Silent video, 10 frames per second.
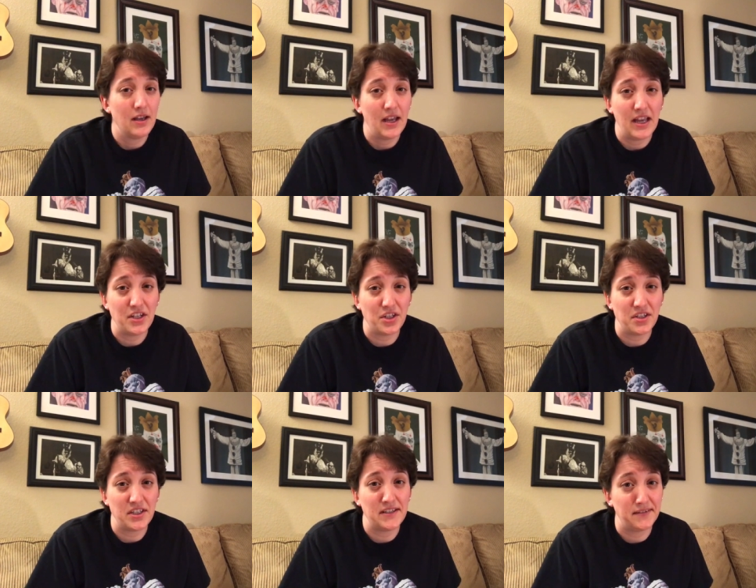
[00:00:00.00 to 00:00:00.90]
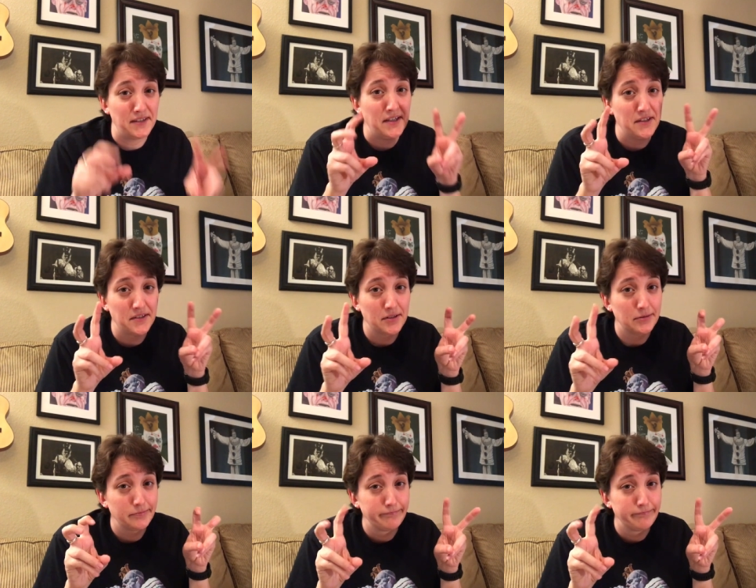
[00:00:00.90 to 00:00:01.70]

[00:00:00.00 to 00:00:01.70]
AGT leaked